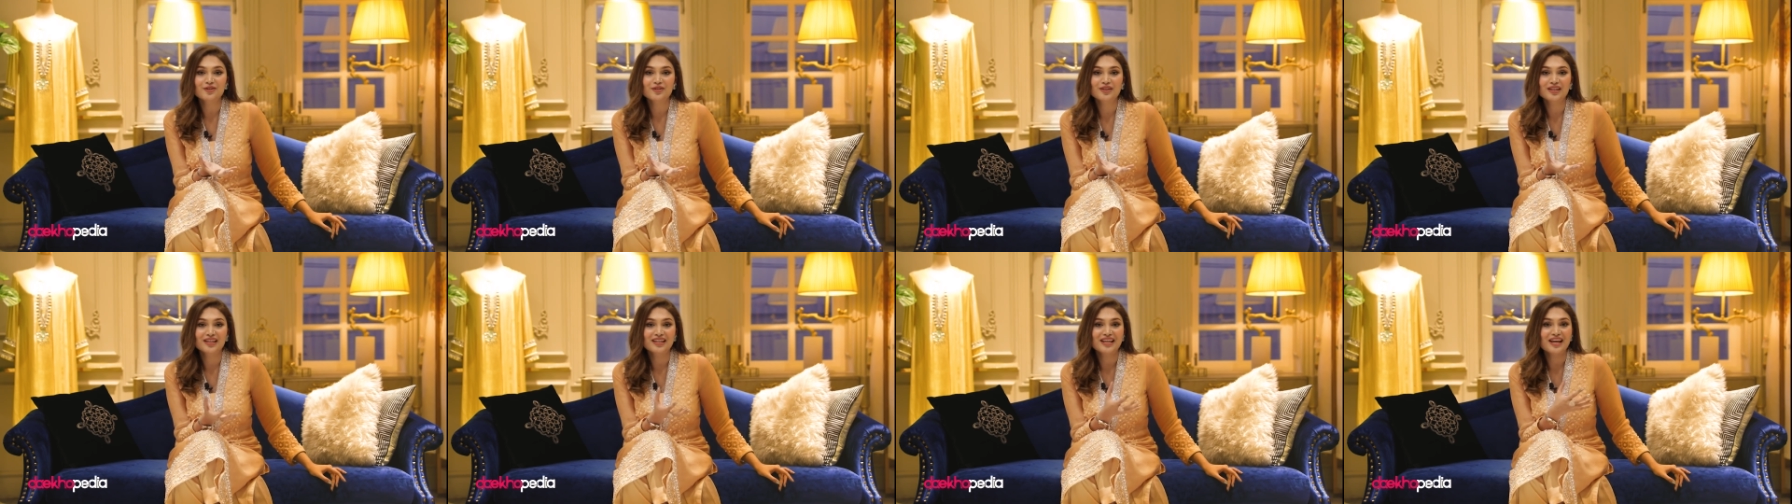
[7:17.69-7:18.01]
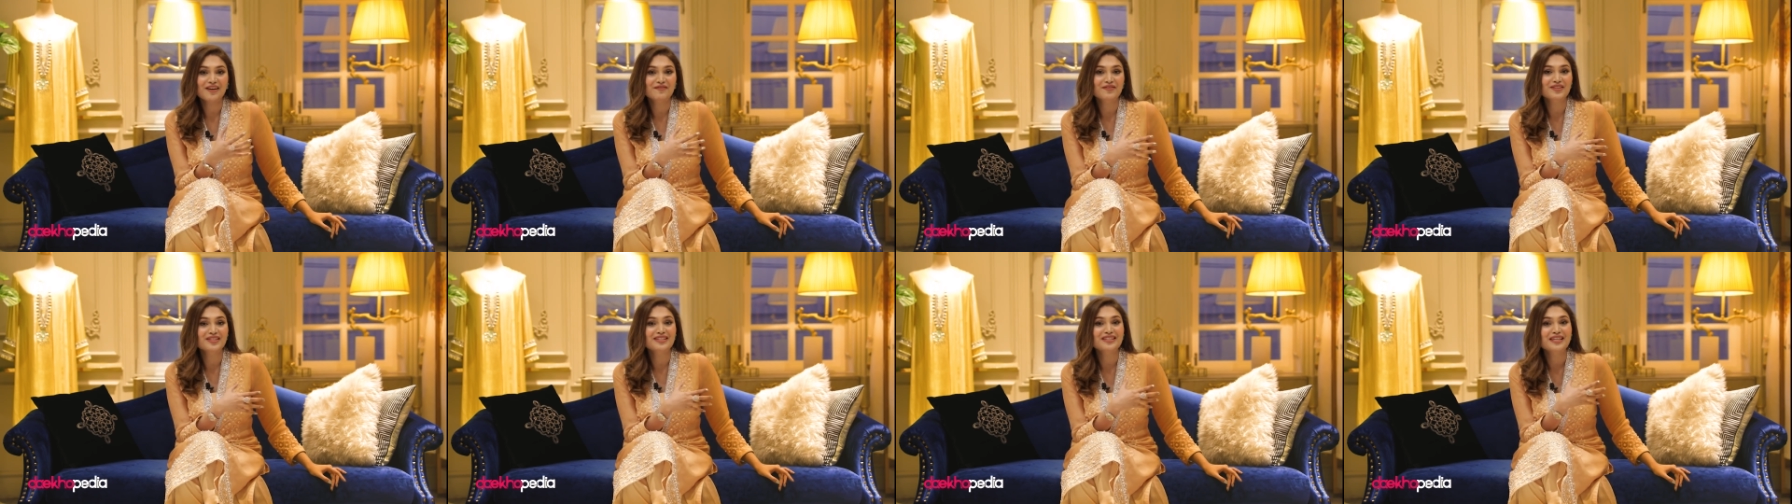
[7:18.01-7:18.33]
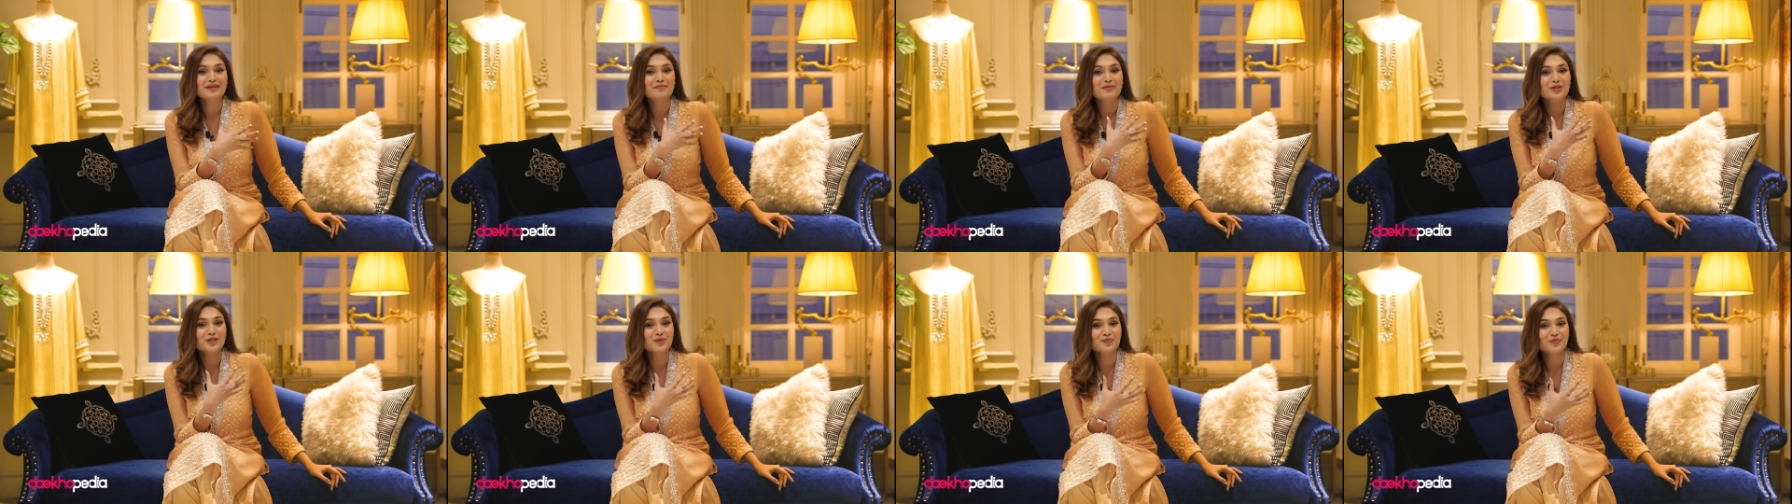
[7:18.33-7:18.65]
so they can have the
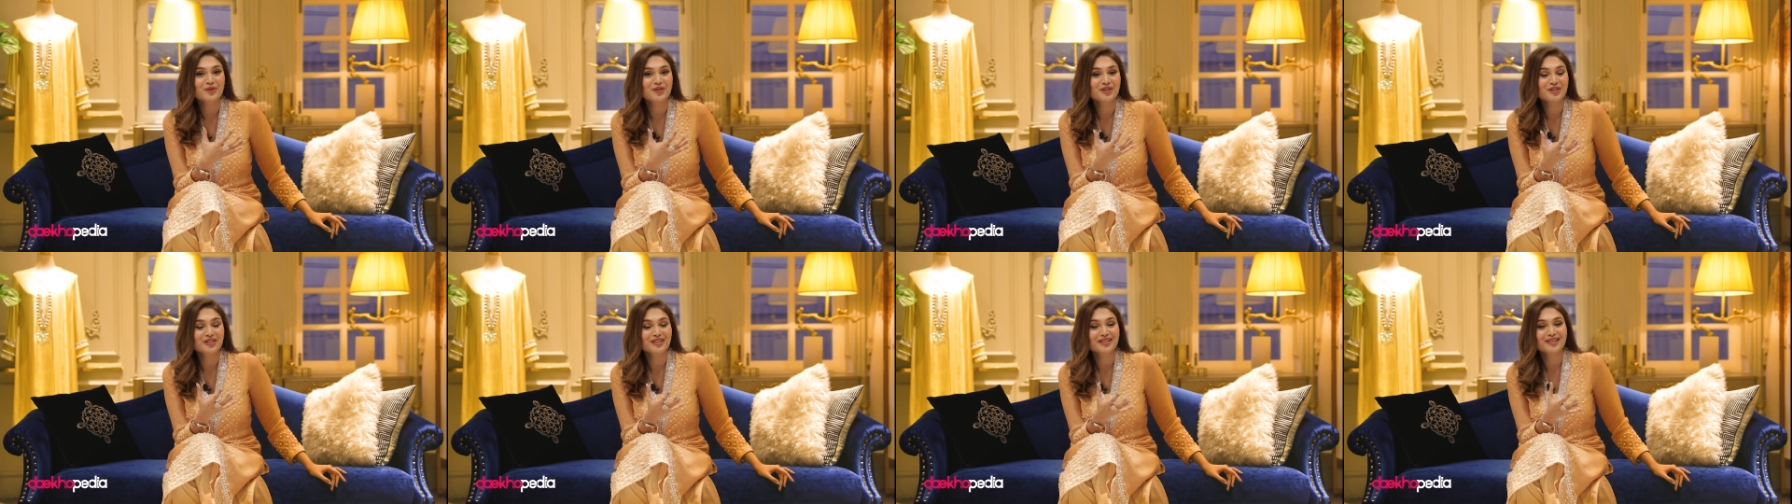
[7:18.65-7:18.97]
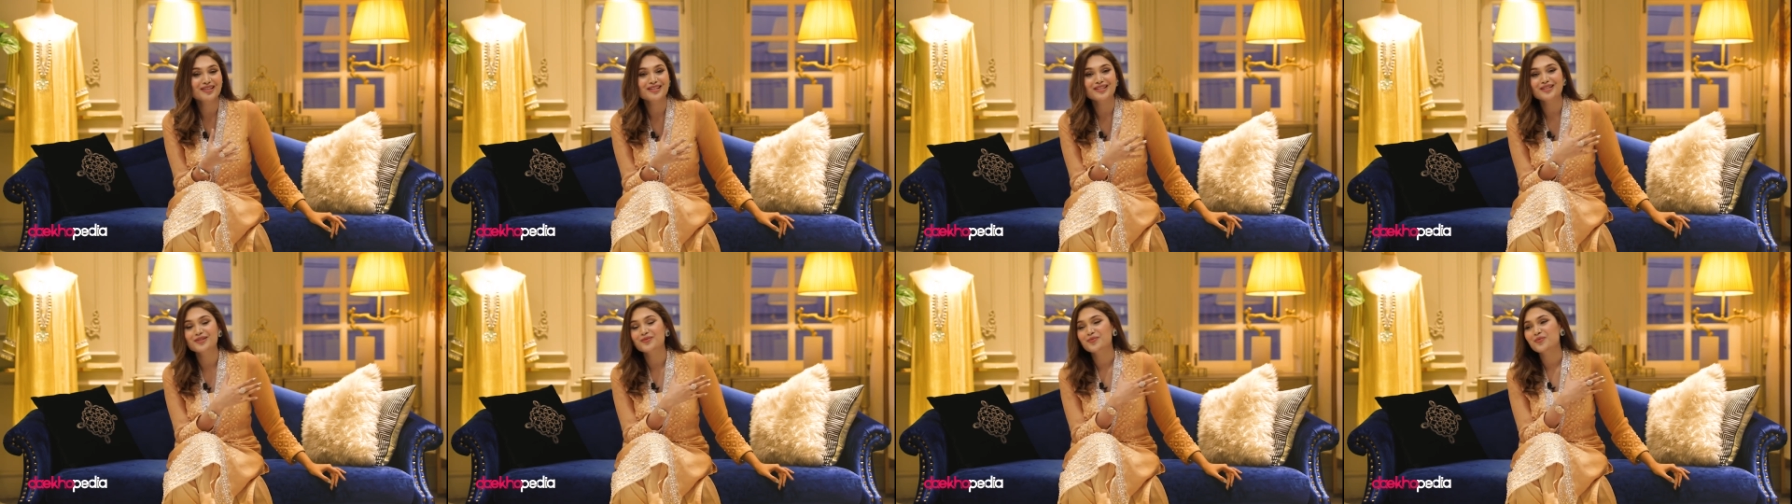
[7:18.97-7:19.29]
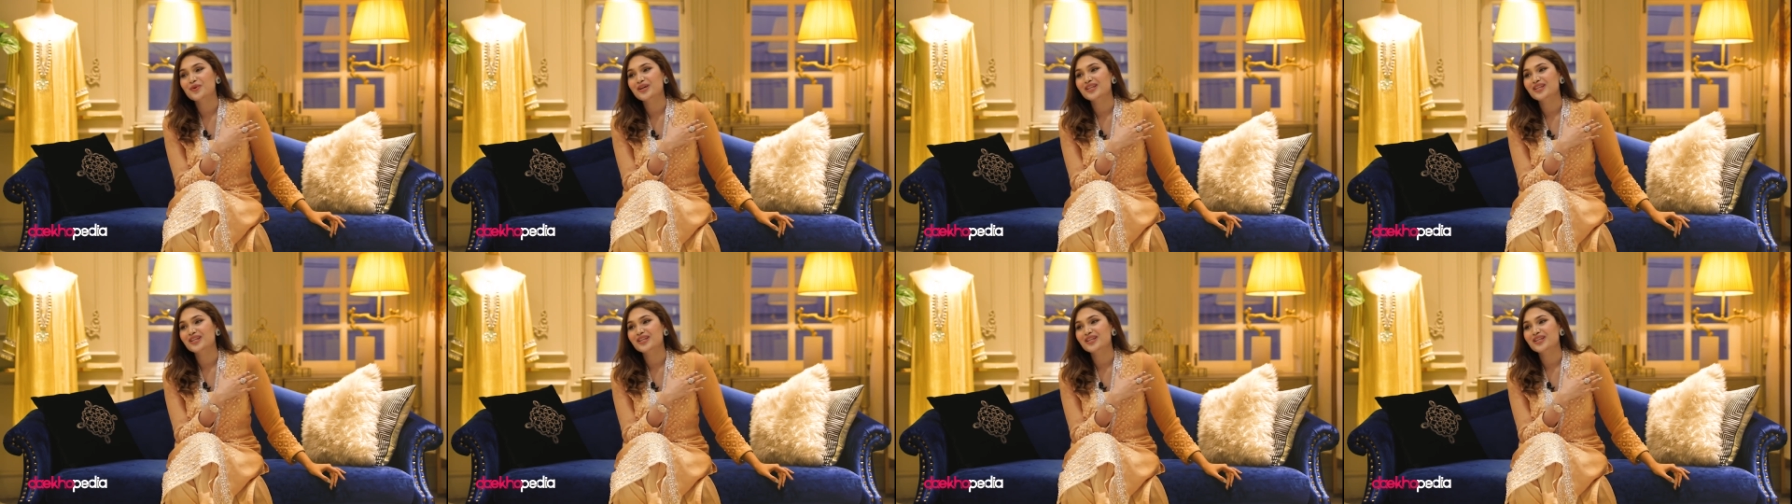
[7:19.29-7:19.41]
same experiences